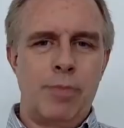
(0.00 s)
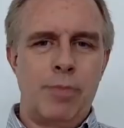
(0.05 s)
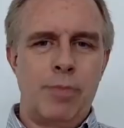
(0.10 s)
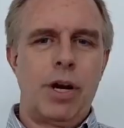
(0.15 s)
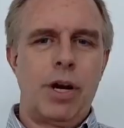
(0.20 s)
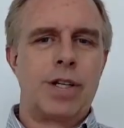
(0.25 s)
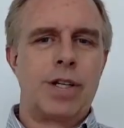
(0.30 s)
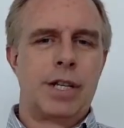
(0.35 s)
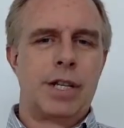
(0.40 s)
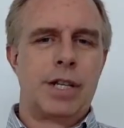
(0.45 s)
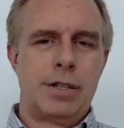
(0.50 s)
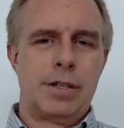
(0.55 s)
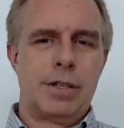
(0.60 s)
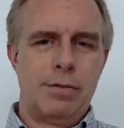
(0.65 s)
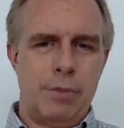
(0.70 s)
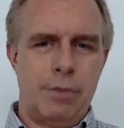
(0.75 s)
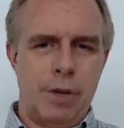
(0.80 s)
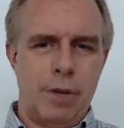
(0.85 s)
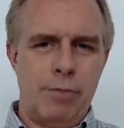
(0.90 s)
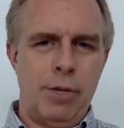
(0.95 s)
process
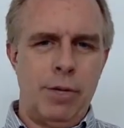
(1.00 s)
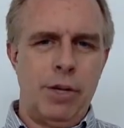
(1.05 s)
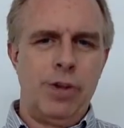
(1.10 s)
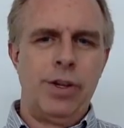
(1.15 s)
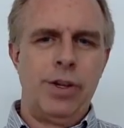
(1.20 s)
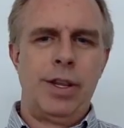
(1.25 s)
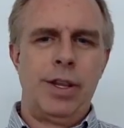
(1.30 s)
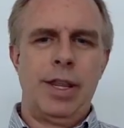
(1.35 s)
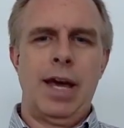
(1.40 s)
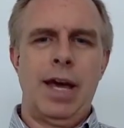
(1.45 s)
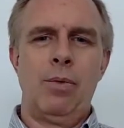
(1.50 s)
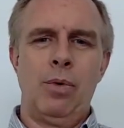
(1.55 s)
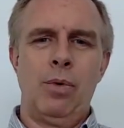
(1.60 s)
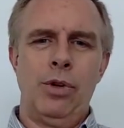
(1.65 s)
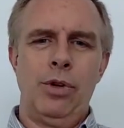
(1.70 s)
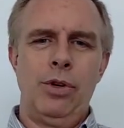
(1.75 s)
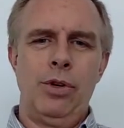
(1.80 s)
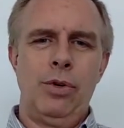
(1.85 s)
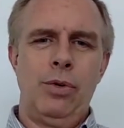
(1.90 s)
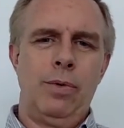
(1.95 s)
of building that. We'll
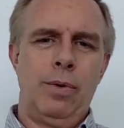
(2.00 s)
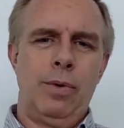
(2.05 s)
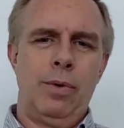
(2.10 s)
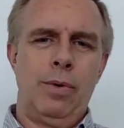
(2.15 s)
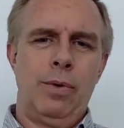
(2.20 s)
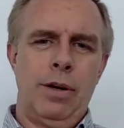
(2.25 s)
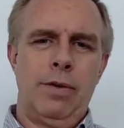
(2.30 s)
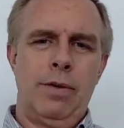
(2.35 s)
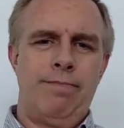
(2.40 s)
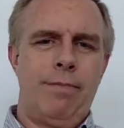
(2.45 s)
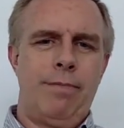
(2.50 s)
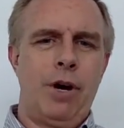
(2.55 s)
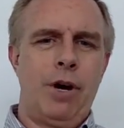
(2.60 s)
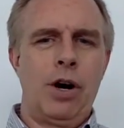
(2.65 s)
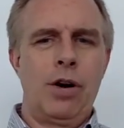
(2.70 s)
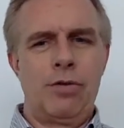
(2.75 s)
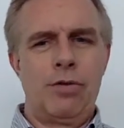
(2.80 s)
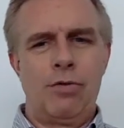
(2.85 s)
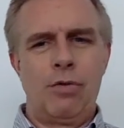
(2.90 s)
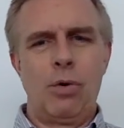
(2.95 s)
do
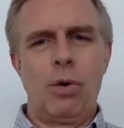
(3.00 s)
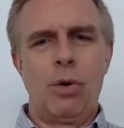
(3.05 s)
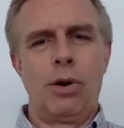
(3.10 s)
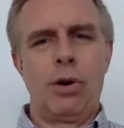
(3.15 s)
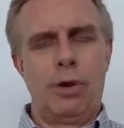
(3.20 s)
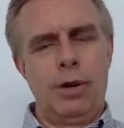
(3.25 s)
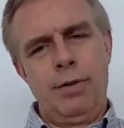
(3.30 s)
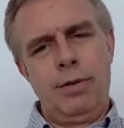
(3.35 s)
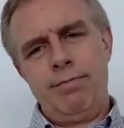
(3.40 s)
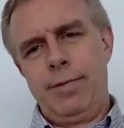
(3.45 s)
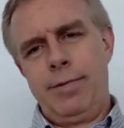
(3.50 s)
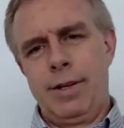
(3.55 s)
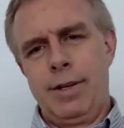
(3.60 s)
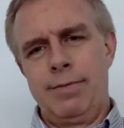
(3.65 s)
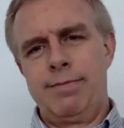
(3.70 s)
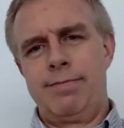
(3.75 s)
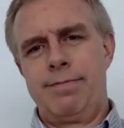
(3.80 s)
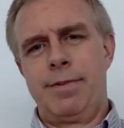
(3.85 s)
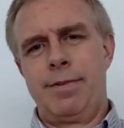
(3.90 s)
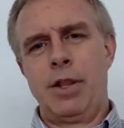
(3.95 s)
hard fork, or
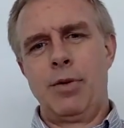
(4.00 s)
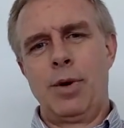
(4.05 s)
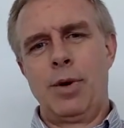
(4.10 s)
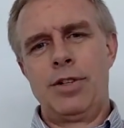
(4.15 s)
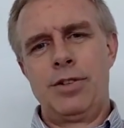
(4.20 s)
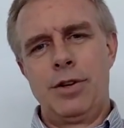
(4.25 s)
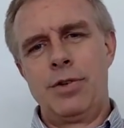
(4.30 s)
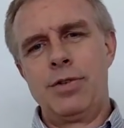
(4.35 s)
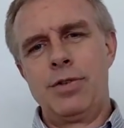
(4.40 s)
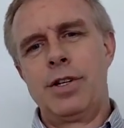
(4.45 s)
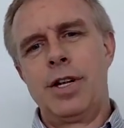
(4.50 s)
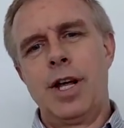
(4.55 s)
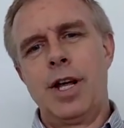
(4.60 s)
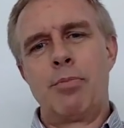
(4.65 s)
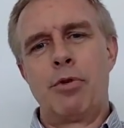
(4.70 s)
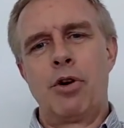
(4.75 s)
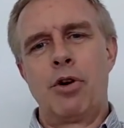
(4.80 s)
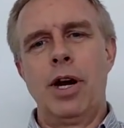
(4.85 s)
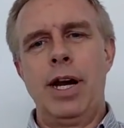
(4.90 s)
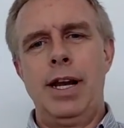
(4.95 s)
otherwise known as an
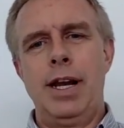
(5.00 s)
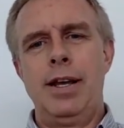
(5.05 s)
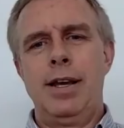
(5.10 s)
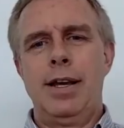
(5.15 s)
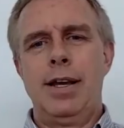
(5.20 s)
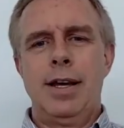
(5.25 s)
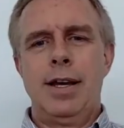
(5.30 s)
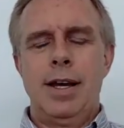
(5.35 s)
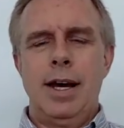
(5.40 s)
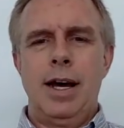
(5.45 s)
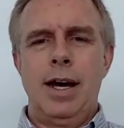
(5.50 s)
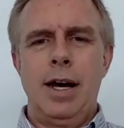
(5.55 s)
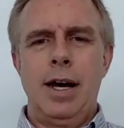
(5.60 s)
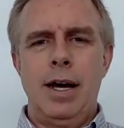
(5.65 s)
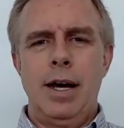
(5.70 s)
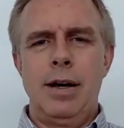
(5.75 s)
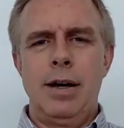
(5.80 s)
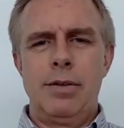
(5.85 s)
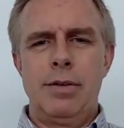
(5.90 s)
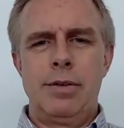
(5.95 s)
upgrade.
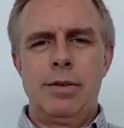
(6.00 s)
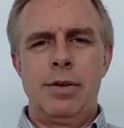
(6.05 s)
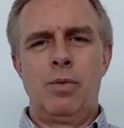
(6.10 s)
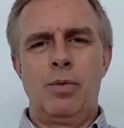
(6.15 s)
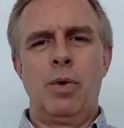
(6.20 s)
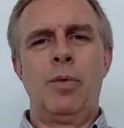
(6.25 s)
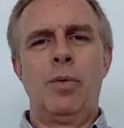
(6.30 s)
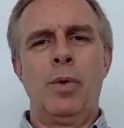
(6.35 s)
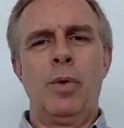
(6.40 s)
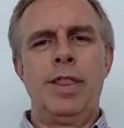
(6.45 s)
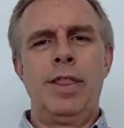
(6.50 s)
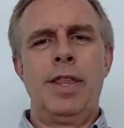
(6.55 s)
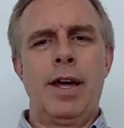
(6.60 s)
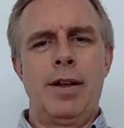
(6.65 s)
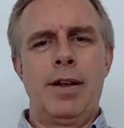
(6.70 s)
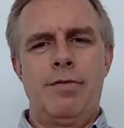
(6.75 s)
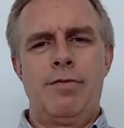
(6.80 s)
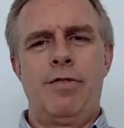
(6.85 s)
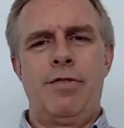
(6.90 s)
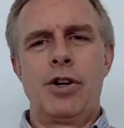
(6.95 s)
When
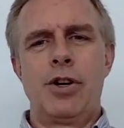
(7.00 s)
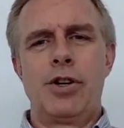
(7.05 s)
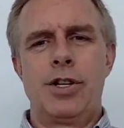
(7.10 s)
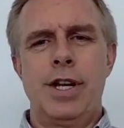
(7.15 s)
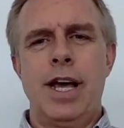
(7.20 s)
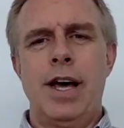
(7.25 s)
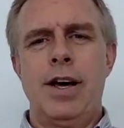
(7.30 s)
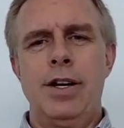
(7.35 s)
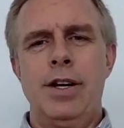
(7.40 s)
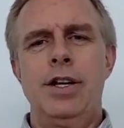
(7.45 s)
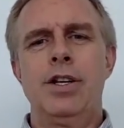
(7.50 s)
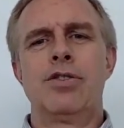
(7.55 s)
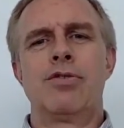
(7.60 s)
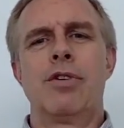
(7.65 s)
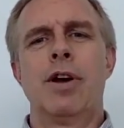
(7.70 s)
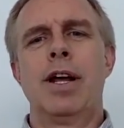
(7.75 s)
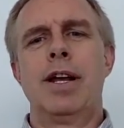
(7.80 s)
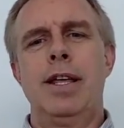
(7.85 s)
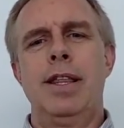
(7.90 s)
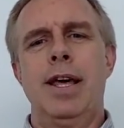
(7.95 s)
that functionality is
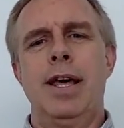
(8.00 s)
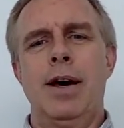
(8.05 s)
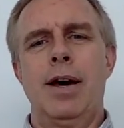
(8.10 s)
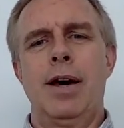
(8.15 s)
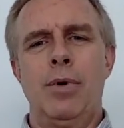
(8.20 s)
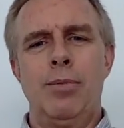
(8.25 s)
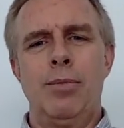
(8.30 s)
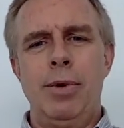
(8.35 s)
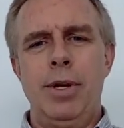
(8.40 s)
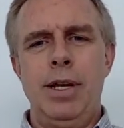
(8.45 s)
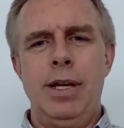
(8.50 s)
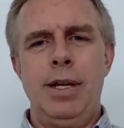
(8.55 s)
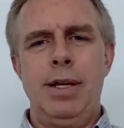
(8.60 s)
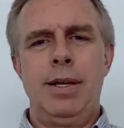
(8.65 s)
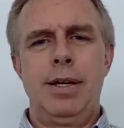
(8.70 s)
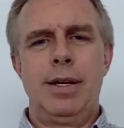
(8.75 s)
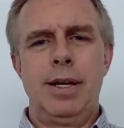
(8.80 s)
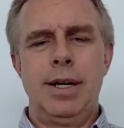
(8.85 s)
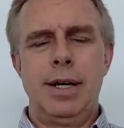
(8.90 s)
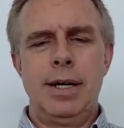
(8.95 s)
ready, that will be
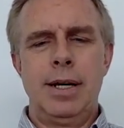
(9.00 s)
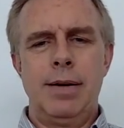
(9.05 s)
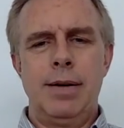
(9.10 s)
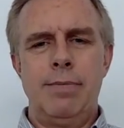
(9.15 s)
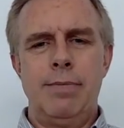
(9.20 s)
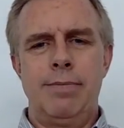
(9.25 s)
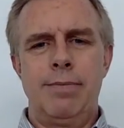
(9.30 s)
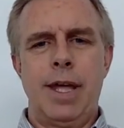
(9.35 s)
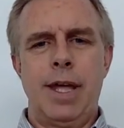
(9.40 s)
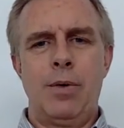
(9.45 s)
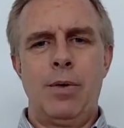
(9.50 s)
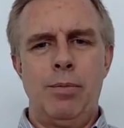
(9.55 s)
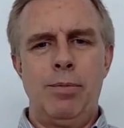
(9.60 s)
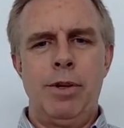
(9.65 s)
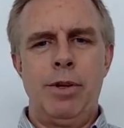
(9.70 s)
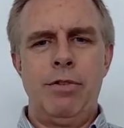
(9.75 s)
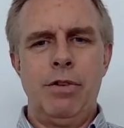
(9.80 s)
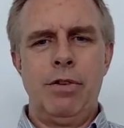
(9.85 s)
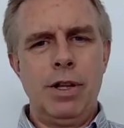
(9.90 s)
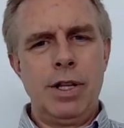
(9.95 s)

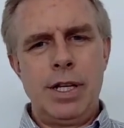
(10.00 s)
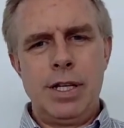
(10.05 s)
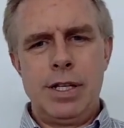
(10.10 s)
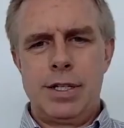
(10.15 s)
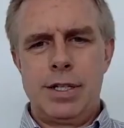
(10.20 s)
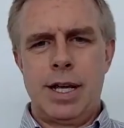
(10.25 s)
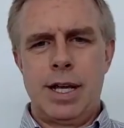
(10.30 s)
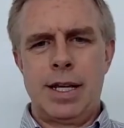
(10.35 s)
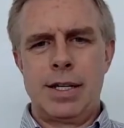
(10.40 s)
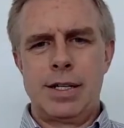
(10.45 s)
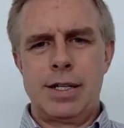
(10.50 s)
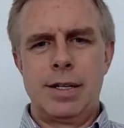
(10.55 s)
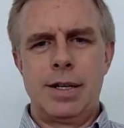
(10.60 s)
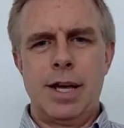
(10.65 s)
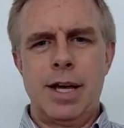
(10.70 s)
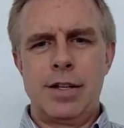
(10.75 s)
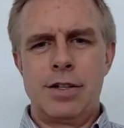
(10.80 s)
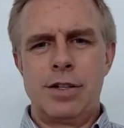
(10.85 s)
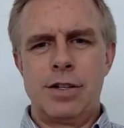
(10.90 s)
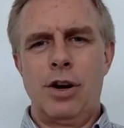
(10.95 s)
released as
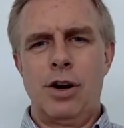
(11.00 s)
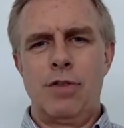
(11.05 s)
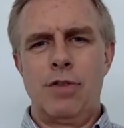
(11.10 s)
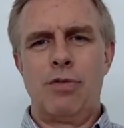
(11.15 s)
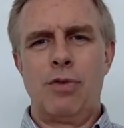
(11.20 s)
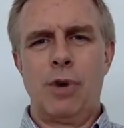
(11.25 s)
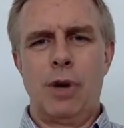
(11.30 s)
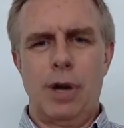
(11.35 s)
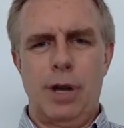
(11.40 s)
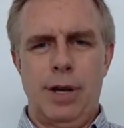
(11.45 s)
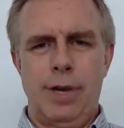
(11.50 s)
a hard fork.